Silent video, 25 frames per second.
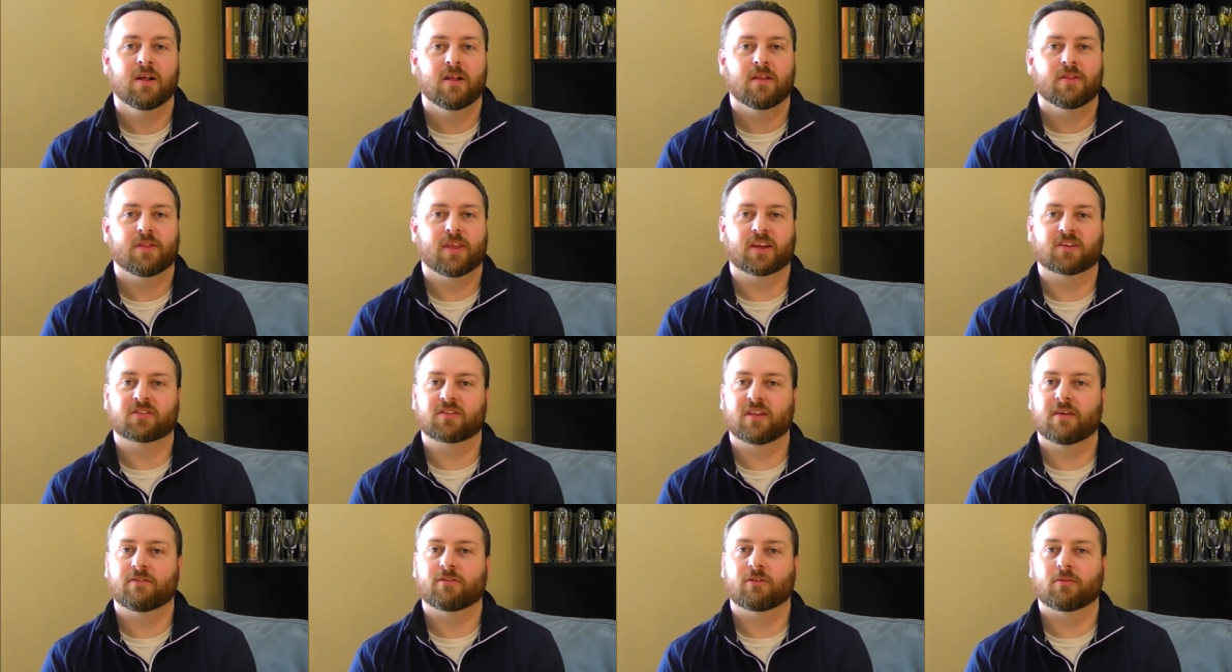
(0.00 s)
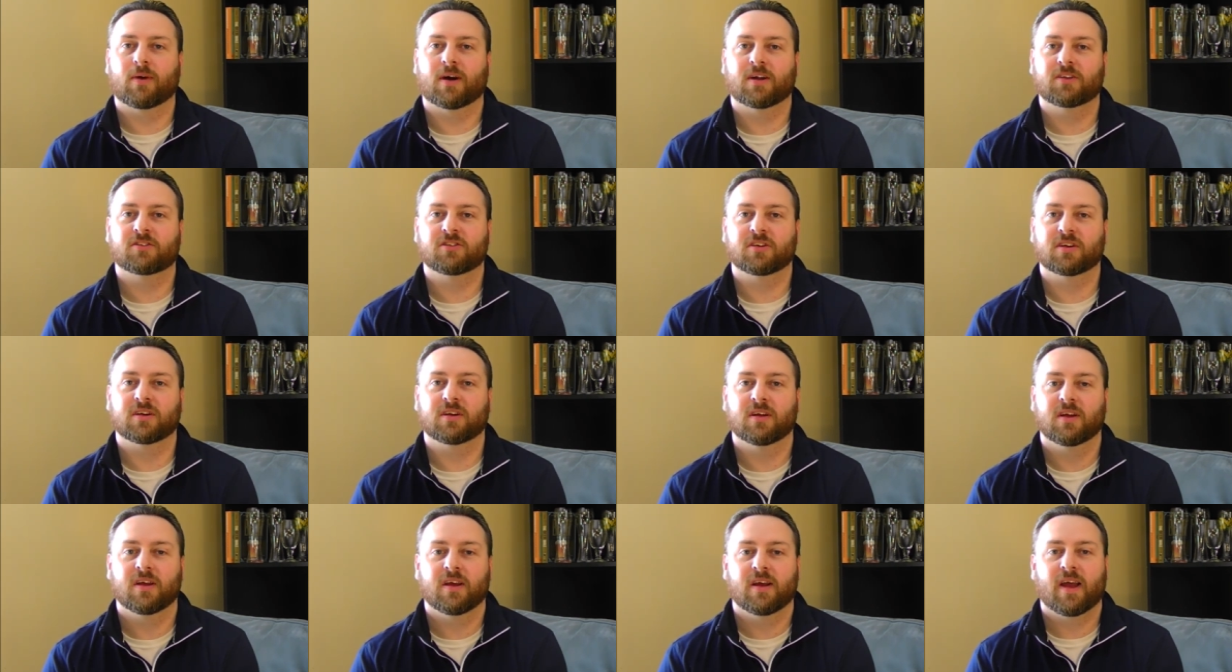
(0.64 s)
Thanks a lot for watching.
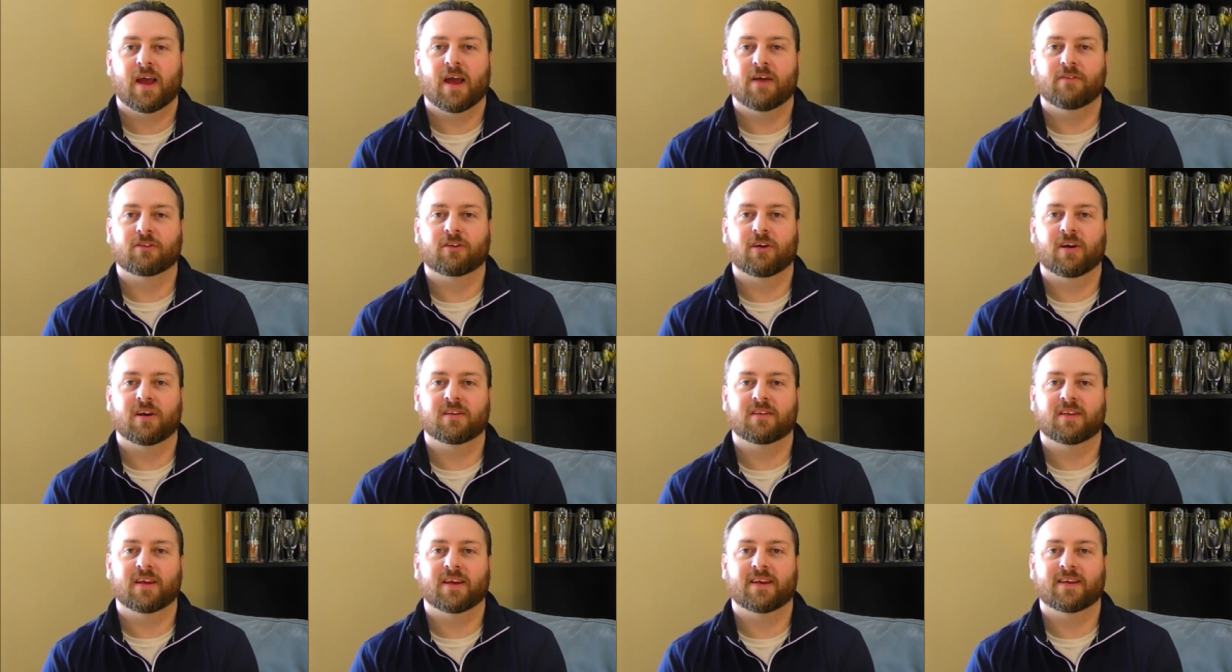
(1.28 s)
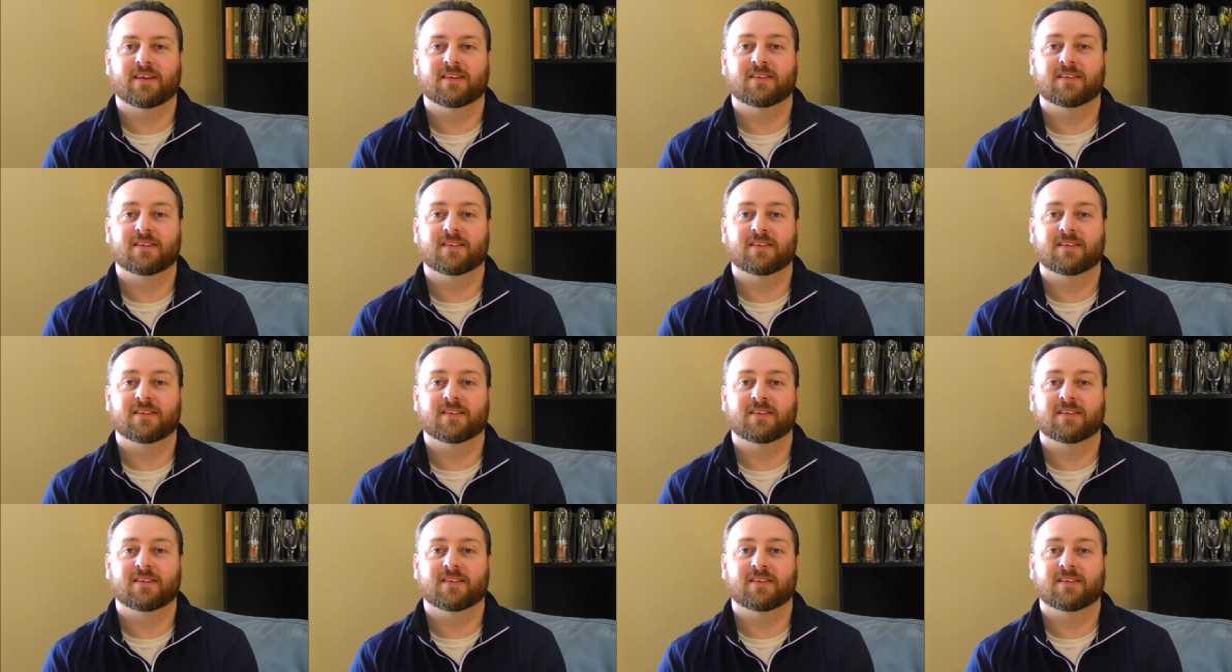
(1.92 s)
Have a great day.